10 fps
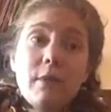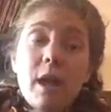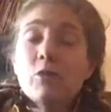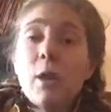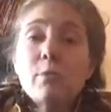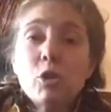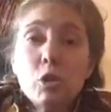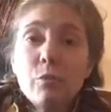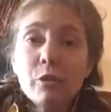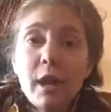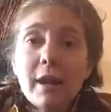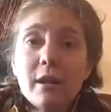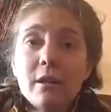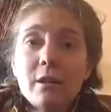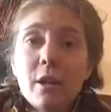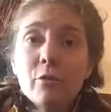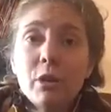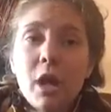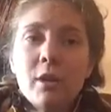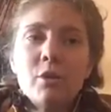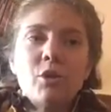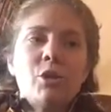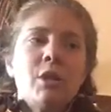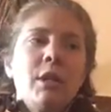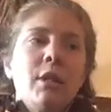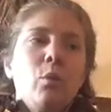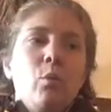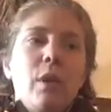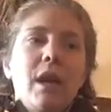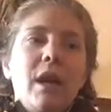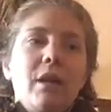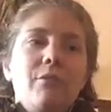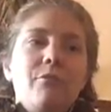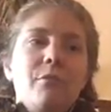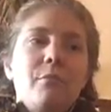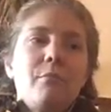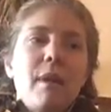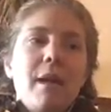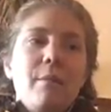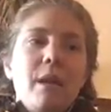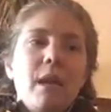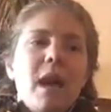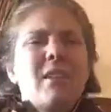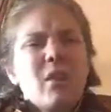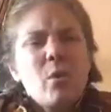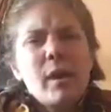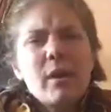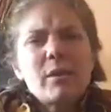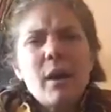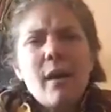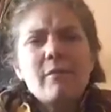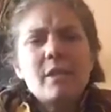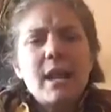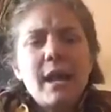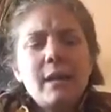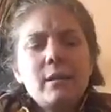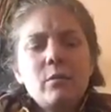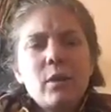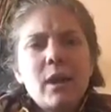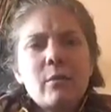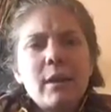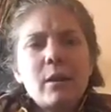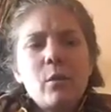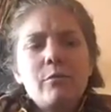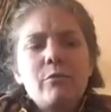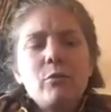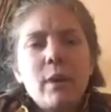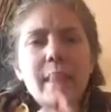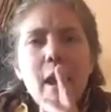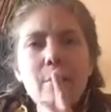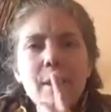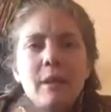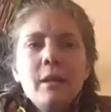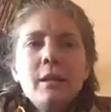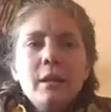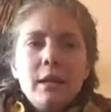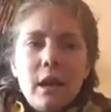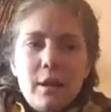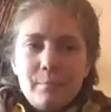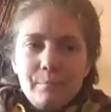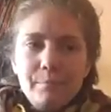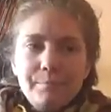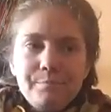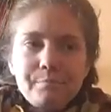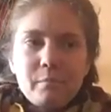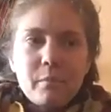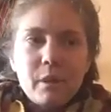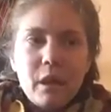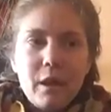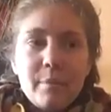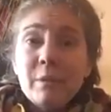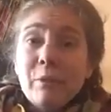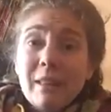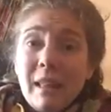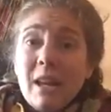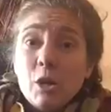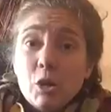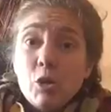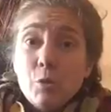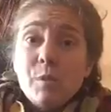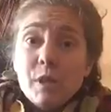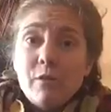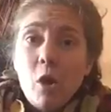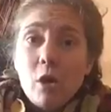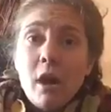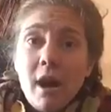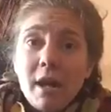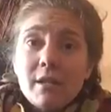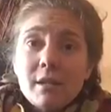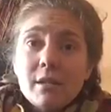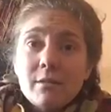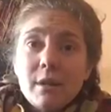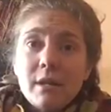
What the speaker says: egg drop soup for like another lunch with maybe, I don't know what else I'll have today. We're kind of running low on food right now, but I've been really liking soups of all kinds.